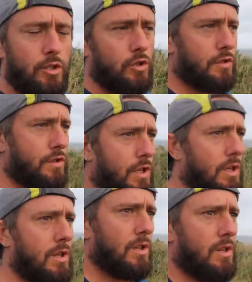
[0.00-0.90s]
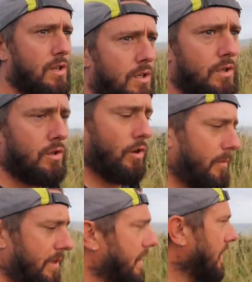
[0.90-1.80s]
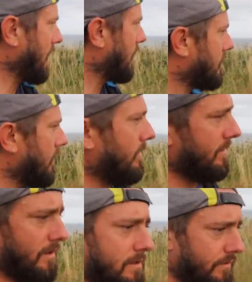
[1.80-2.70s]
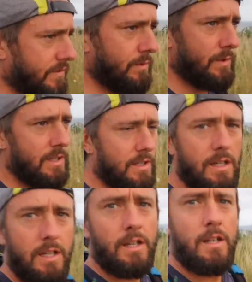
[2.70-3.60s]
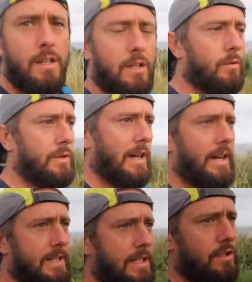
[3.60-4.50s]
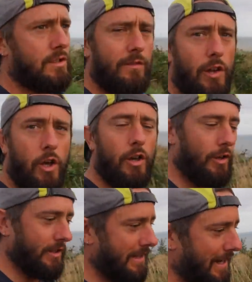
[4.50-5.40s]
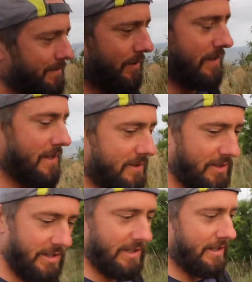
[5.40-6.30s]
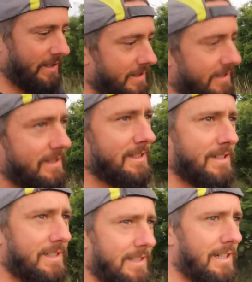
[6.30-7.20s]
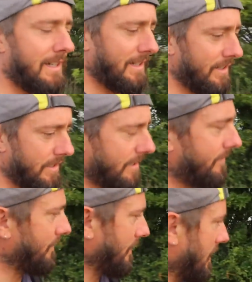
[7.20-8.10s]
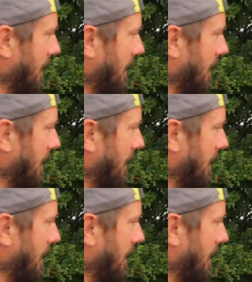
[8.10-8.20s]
just got me thinking, because obviously when you're hiking, you just have a lot of time to think, don't you? And